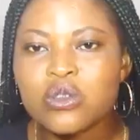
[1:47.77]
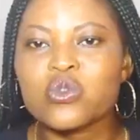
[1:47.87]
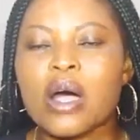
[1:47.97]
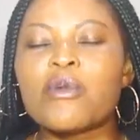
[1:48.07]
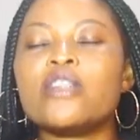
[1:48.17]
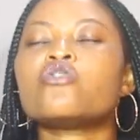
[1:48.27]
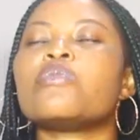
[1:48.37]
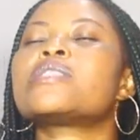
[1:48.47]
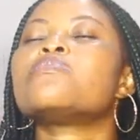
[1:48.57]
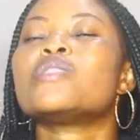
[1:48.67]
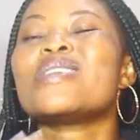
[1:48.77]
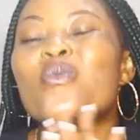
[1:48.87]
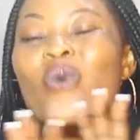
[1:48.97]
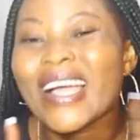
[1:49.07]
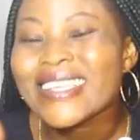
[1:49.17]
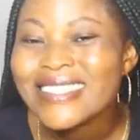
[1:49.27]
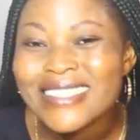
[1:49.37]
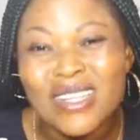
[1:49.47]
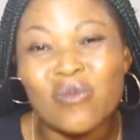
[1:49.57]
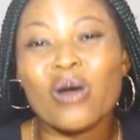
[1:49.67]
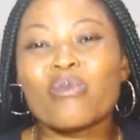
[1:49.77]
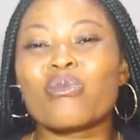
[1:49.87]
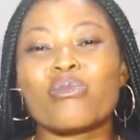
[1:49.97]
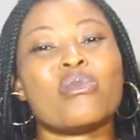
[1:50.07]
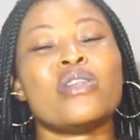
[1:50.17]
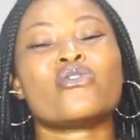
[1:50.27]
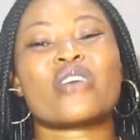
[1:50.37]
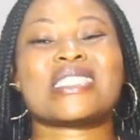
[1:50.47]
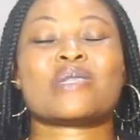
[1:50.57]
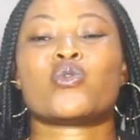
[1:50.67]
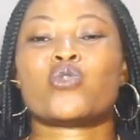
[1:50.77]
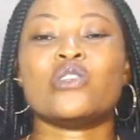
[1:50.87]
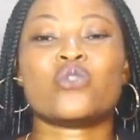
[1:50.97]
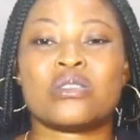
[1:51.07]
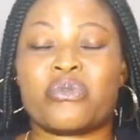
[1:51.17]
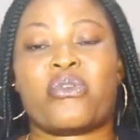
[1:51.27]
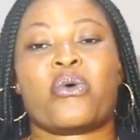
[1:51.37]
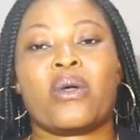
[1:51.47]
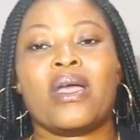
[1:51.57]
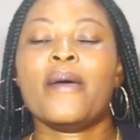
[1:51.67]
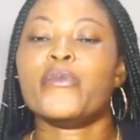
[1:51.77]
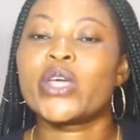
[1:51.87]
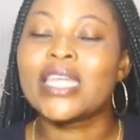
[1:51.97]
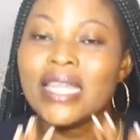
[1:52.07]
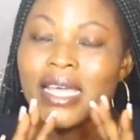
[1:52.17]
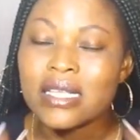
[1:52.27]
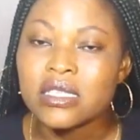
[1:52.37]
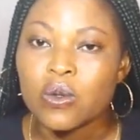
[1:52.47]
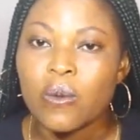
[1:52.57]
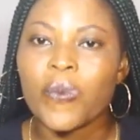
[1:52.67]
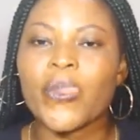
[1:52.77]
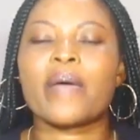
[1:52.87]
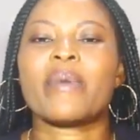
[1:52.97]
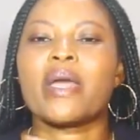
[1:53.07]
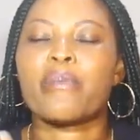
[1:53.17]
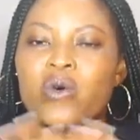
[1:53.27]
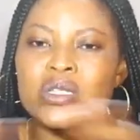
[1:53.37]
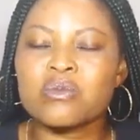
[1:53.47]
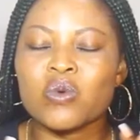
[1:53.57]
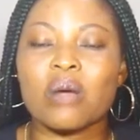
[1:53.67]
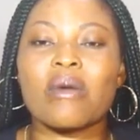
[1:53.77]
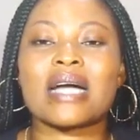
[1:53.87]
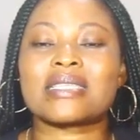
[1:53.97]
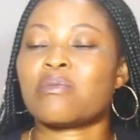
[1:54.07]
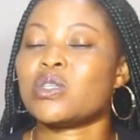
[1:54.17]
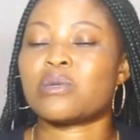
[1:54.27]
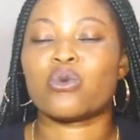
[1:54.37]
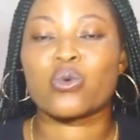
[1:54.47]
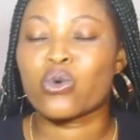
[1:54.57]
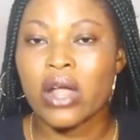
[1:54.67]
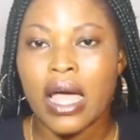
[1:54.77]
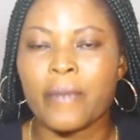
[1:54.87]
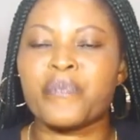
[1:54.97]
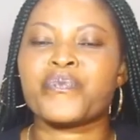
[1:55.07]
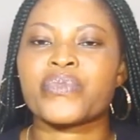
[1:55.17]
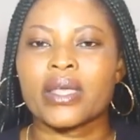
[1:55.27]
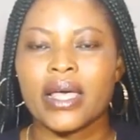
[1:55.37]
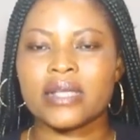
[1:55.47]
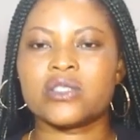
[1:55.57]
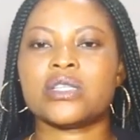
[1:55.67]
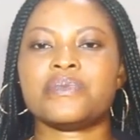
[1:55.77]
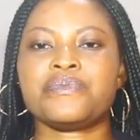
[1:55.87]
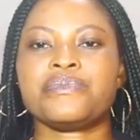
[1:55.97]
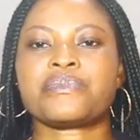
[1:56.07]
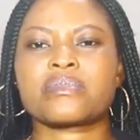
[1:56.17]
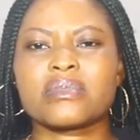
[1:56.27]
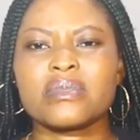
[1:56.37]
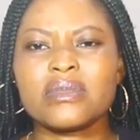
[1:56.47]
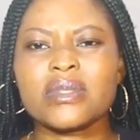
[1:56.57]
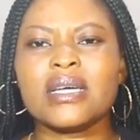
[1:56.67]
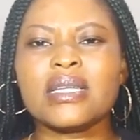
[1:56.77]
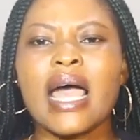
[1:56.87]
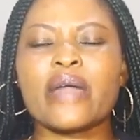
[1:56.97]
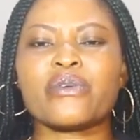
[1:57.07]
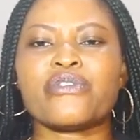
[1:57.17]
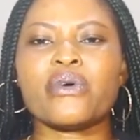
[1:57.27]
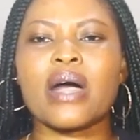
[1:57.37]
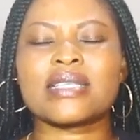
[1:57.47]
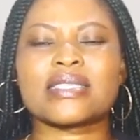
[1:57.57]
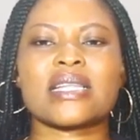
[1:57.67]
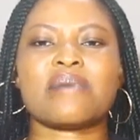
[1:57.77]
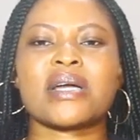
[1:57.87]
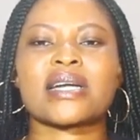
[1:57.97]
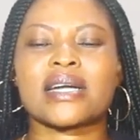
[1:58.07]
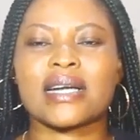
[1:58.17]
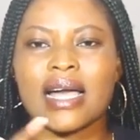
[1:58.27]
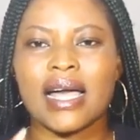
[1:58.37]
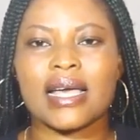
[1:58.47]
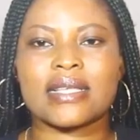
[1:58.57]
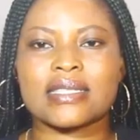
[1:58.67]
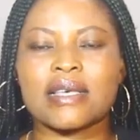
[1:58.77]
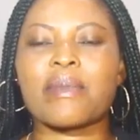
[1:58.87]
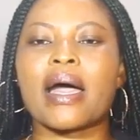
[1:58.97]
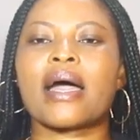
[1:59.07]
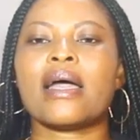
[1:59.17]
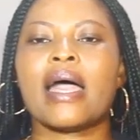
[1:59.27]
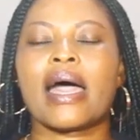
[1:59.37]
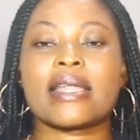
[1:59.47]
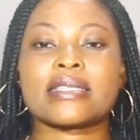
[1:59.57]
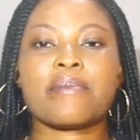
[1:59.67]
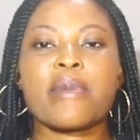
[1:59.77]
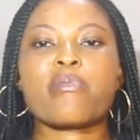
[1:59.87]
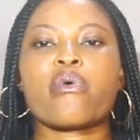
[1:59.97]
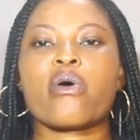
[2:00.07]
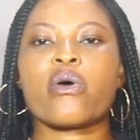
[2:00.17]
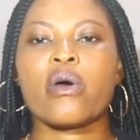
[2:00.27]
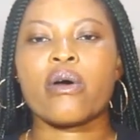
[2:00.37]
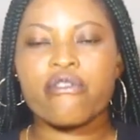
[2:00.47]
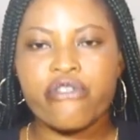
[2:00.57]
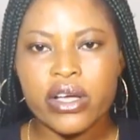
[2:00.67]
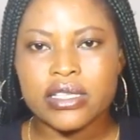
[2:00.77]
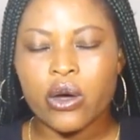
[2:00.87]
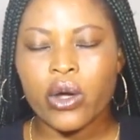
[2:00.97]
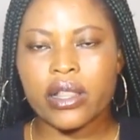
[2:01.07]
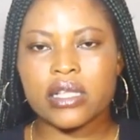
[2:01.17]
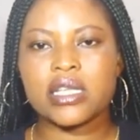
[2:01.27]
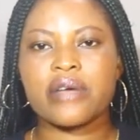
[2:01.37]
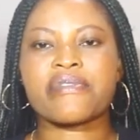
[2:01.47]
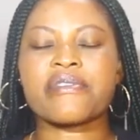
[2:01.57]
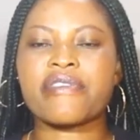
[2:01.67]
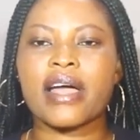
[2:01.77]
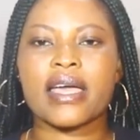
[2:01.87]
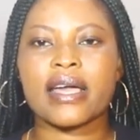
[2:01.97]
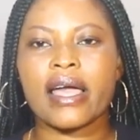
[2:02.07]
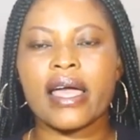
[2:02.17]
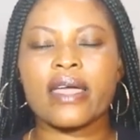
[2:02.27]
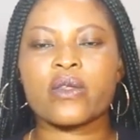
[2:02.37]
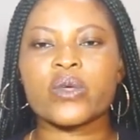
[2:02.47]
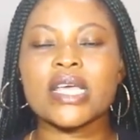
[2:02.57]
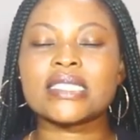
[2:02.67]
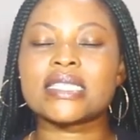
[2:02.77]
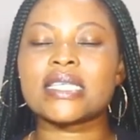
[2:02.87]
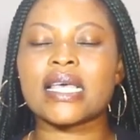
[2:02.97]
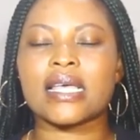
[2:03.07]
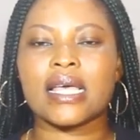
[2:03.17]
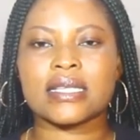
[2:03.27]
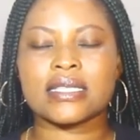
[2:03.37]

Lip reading: so a mu ni so betu mu se wan na mu ni so age mu 2024 breaking the 8, no, a very possible among us, a moja mo cry. Engine. Now, the four answer, I make car and summer, and as a mebble voice, I'll catch a free fire, a kind, no, yet see it, and